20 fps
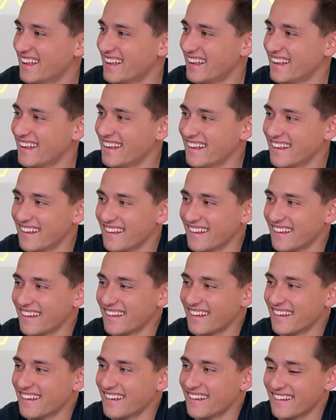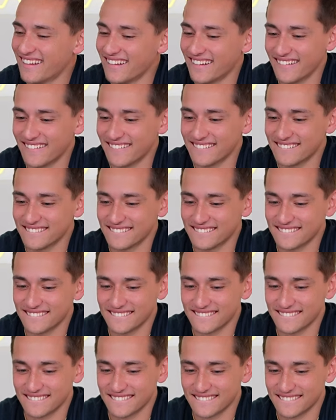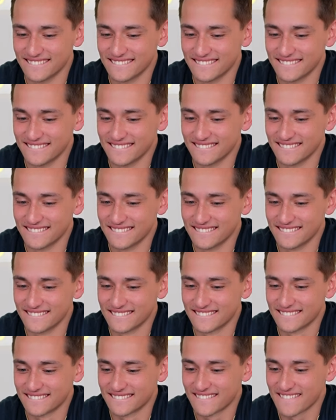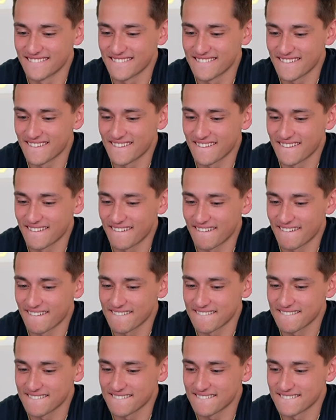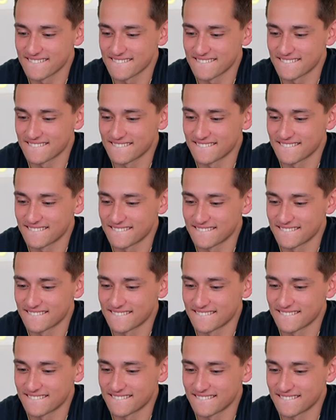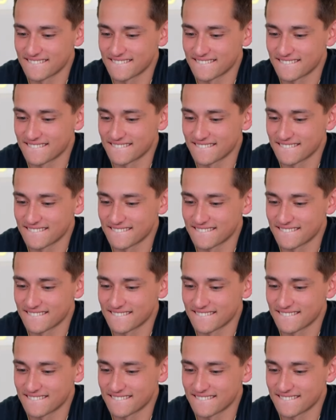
[no speech]